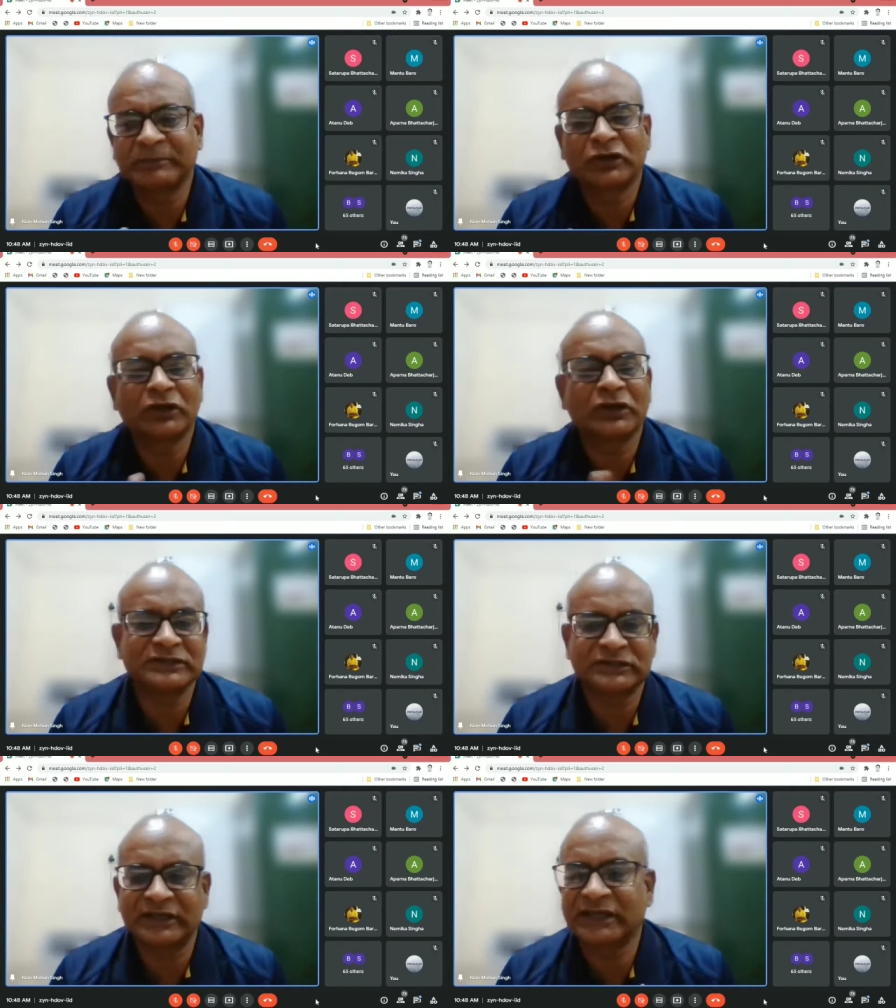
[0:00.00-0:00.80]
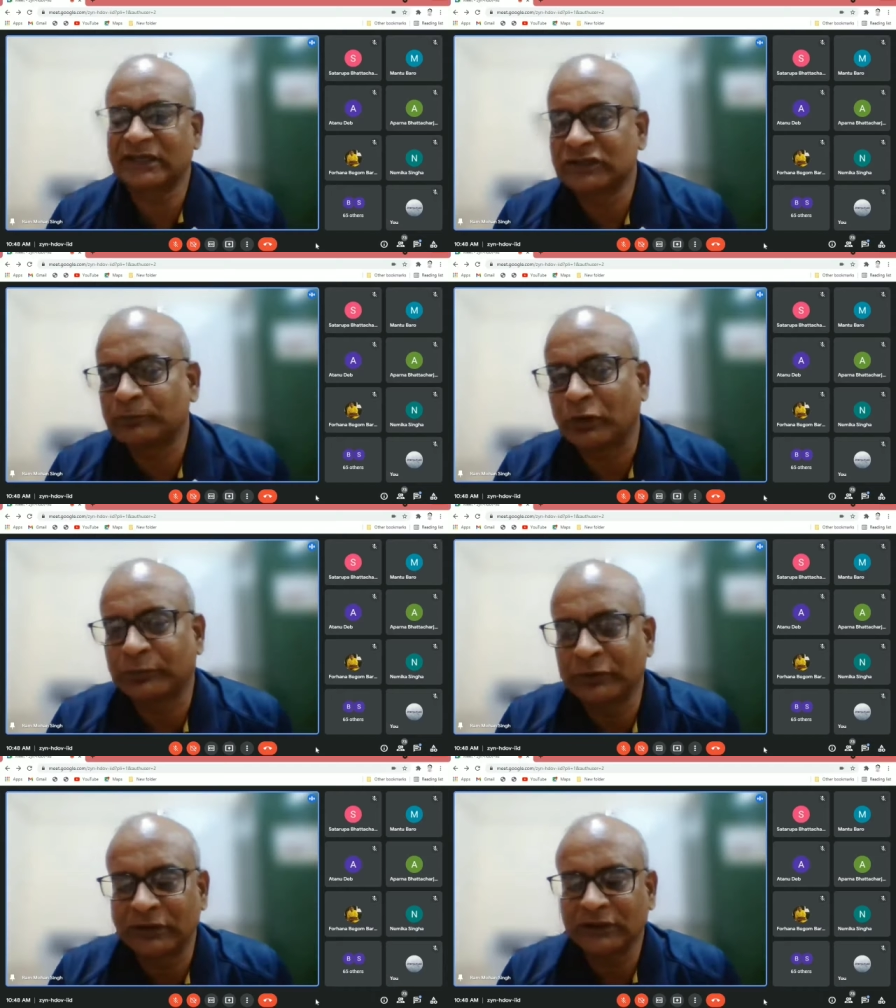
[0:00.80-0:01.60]
Now, because cricket is
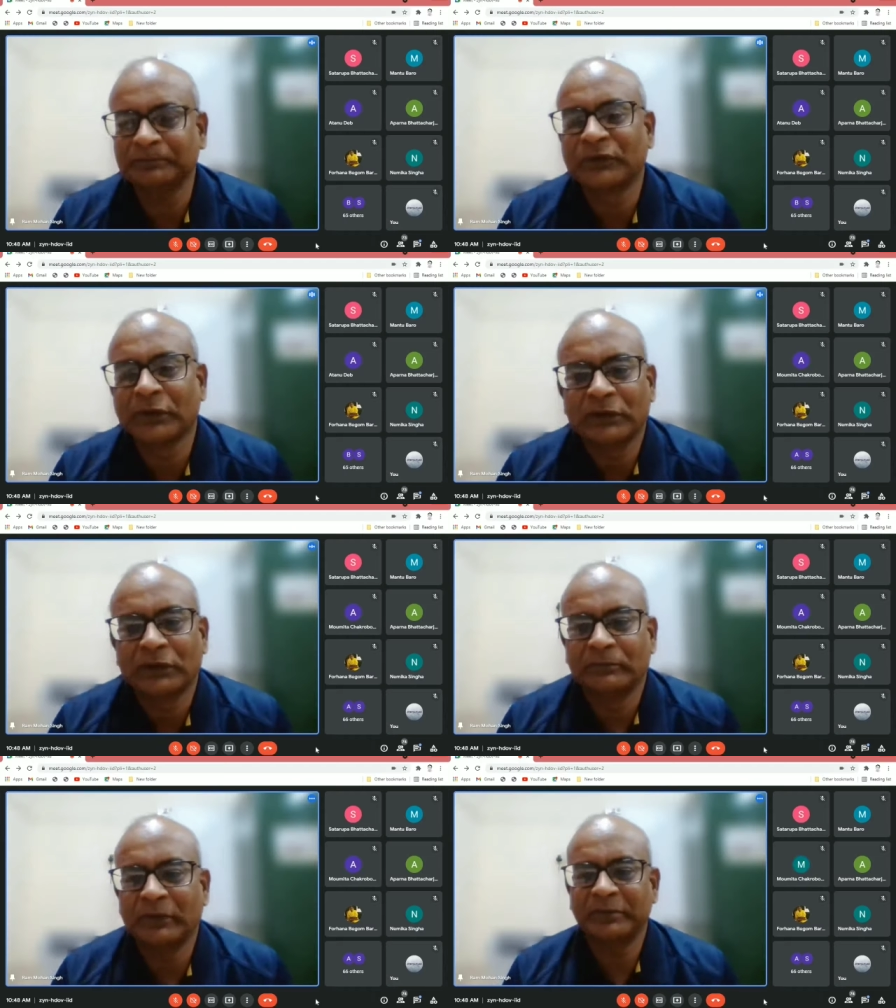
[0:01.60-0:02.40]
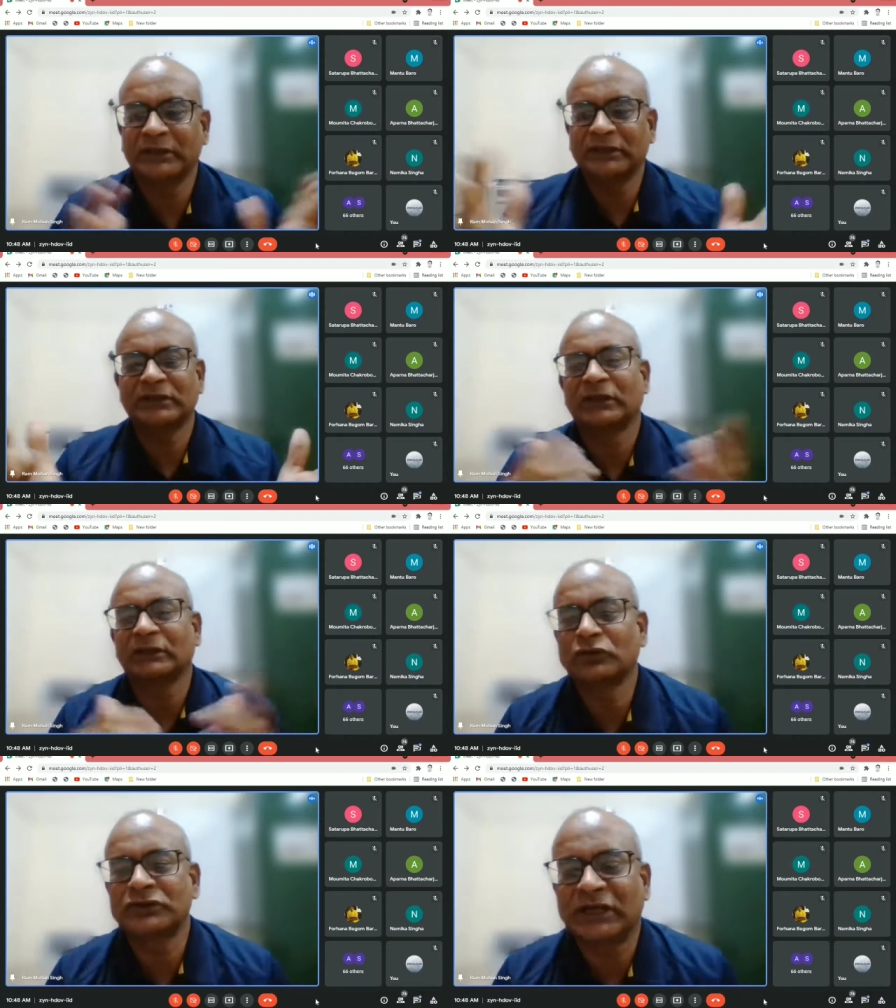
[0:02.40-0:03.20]
popular,
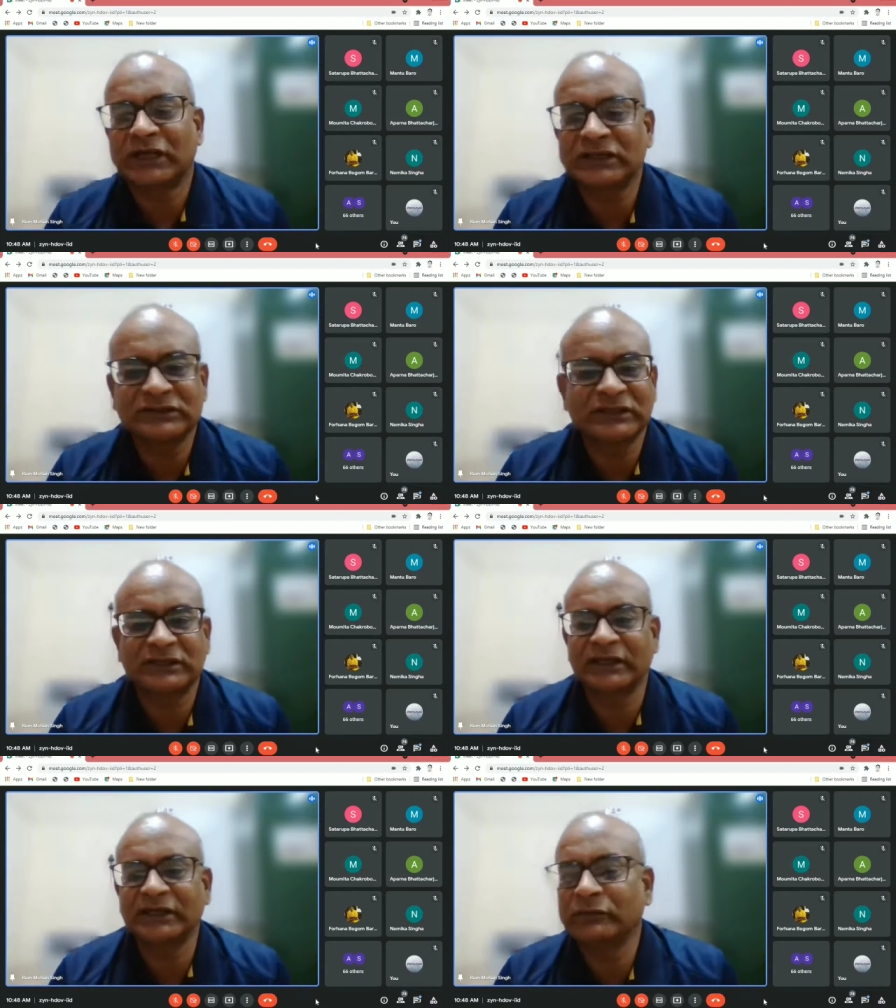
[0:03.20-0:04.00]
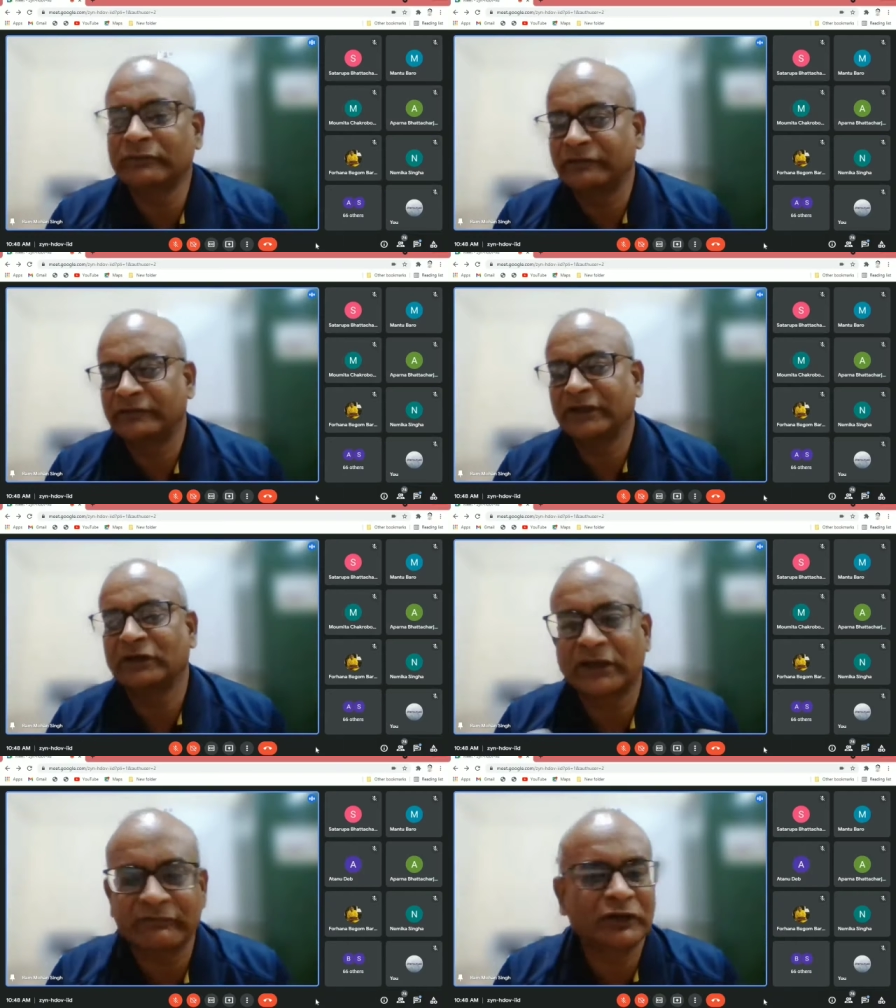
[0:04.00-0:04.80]
maybe a good chance that 10,
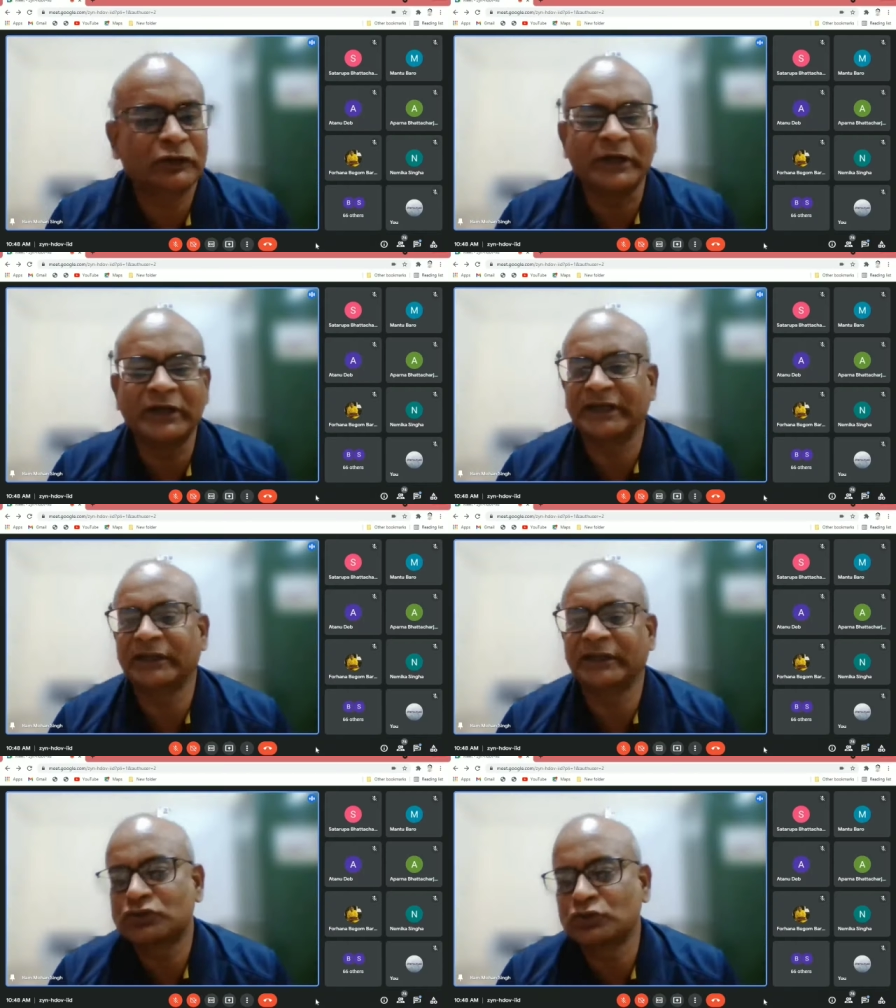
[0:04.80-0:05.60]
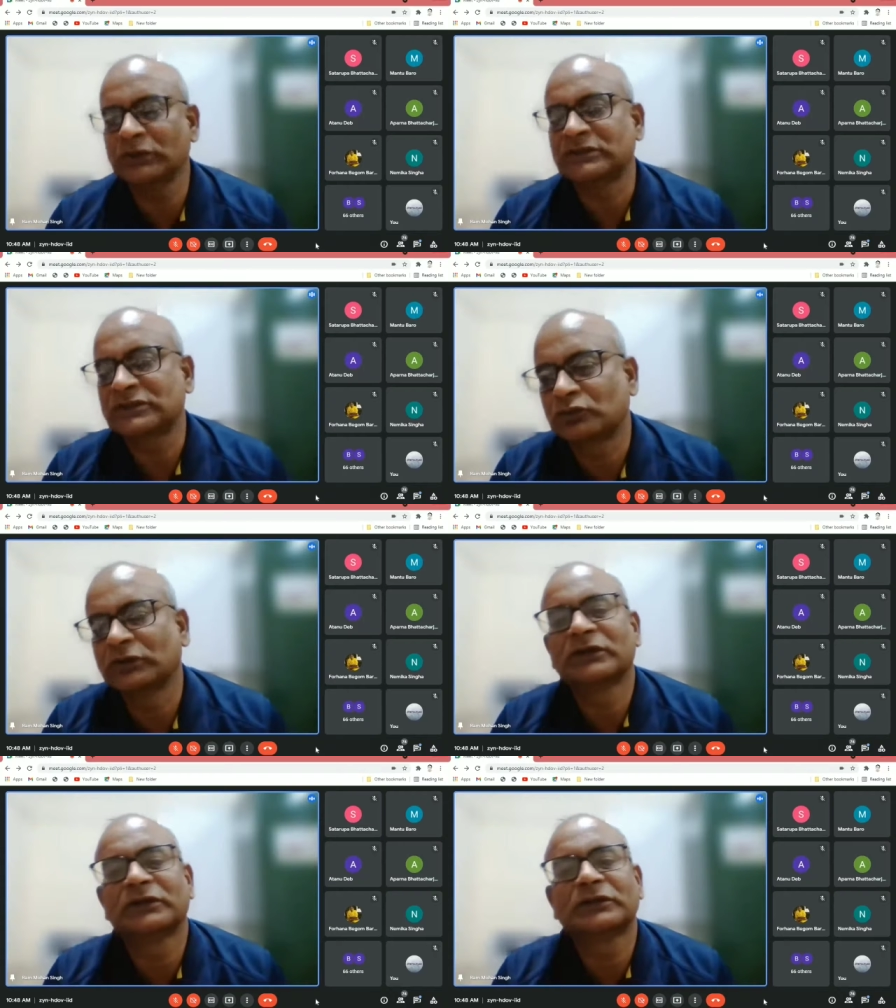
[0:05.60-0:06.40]
15 or even 20 students
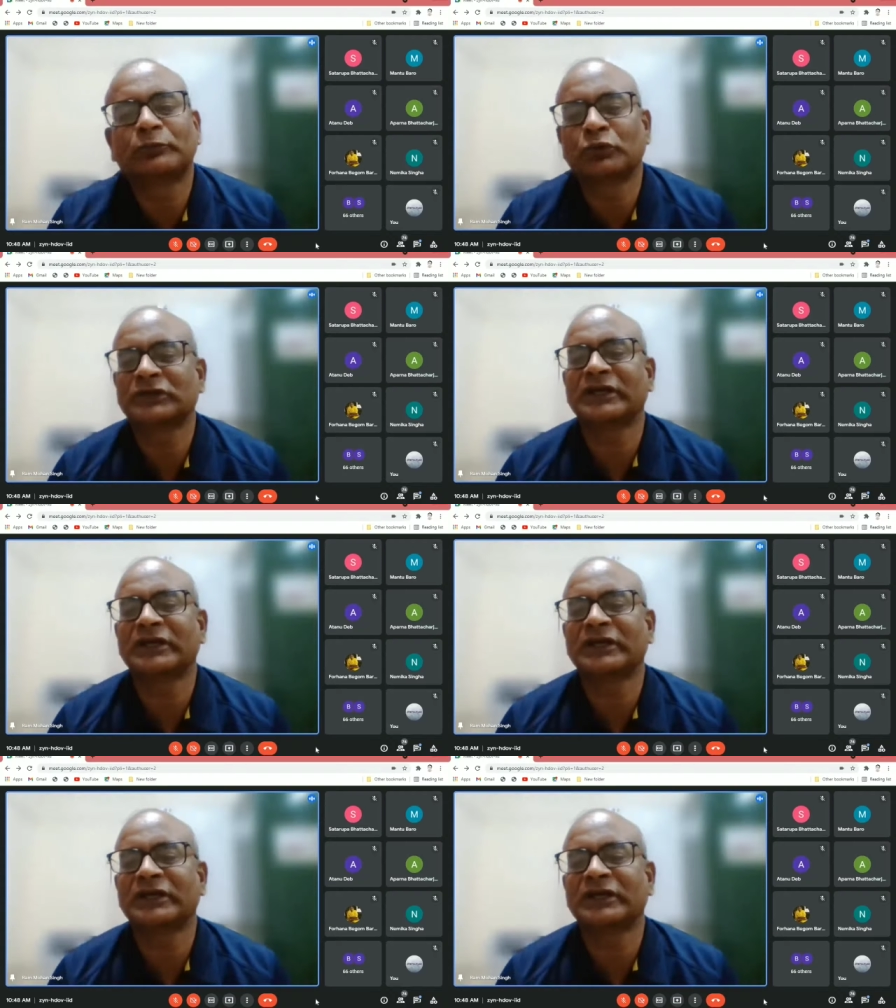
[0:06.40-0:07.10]
could uh, put their